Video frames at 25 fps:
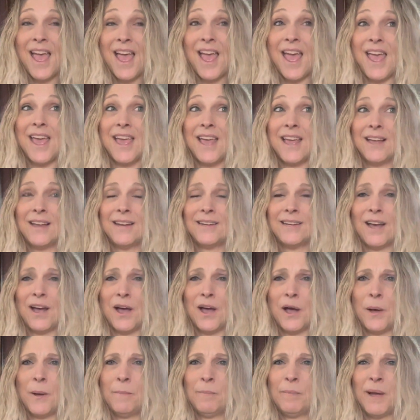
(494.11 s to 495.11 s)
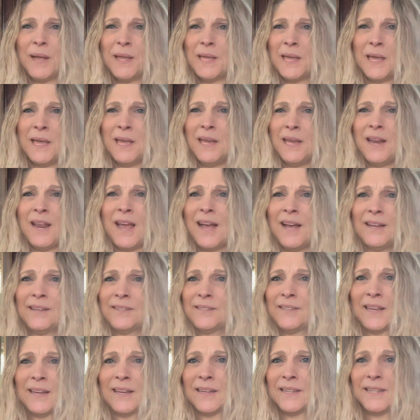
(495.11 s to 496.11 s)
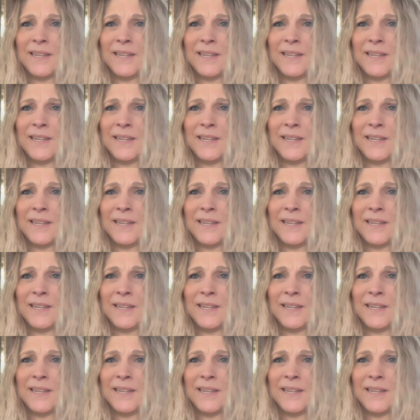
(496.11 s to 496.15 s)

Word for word: And uh, my kid has like a